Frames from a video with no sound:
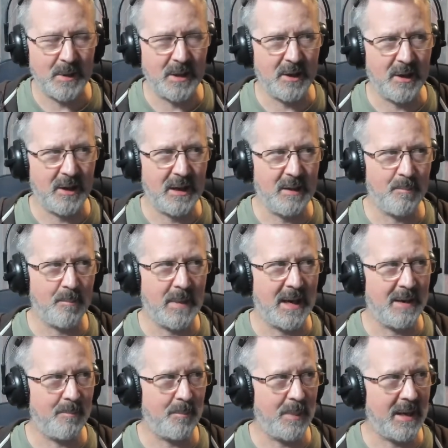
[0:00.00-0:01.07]
You know, it
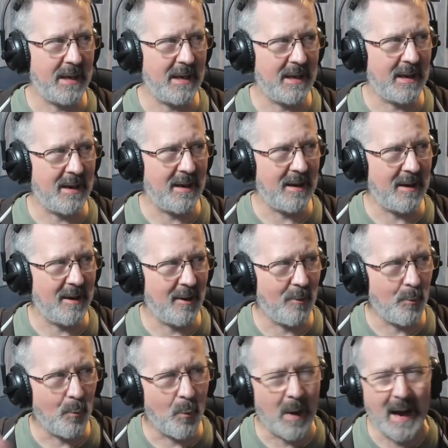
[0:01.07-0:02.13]
might be uh, a
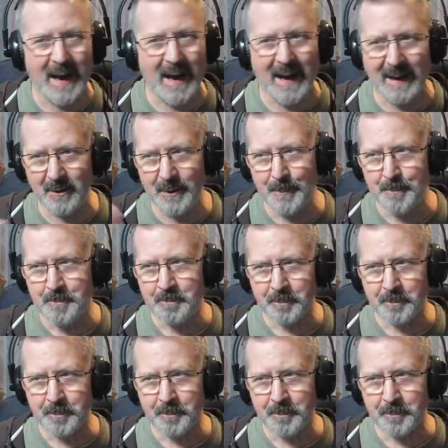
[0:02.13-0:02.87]
while